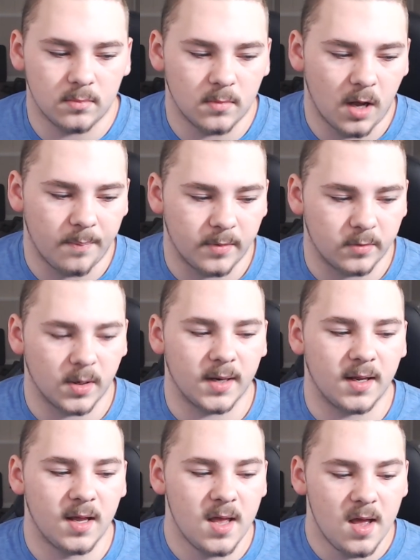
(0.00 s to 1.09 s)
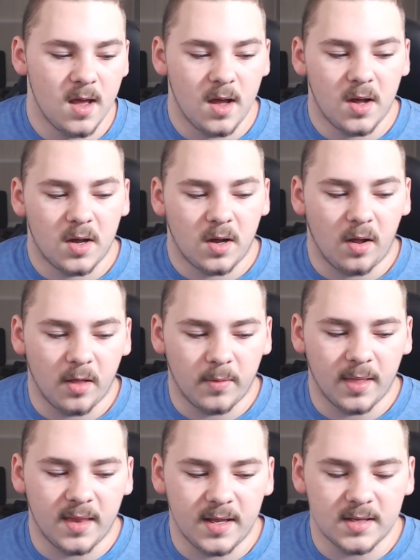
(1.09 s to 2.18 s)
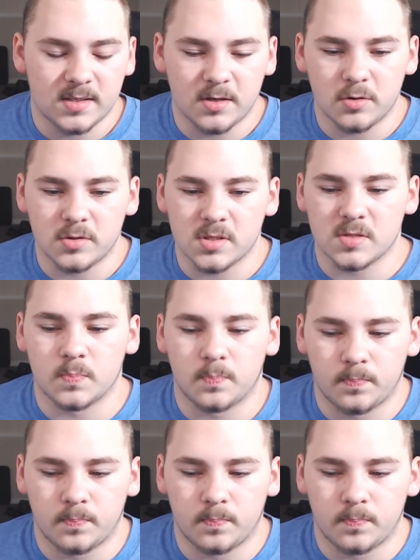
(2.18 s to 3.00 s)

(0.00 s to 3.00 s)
up and ready. All I really need to do is just